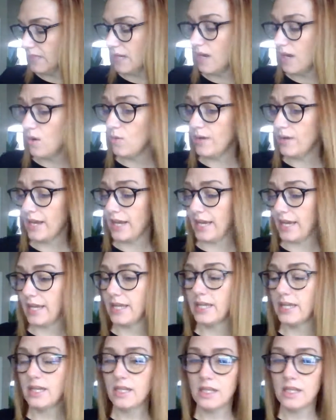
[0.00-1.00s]
Okay,
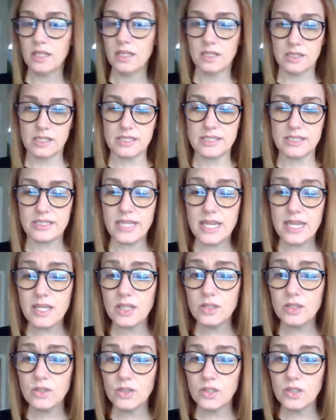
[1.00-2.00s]
let's take
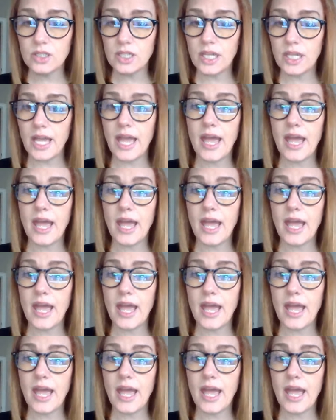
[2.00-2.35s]
a look